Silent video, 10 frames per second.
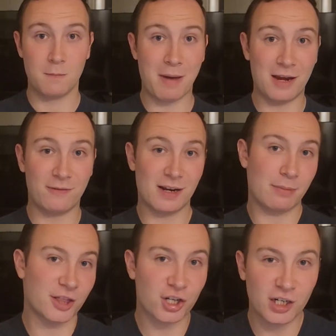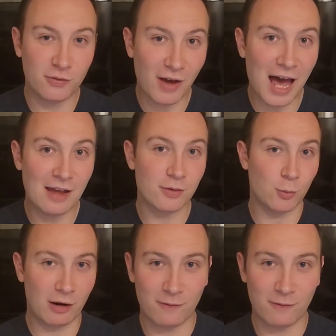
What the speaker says: Benefit number 35, we are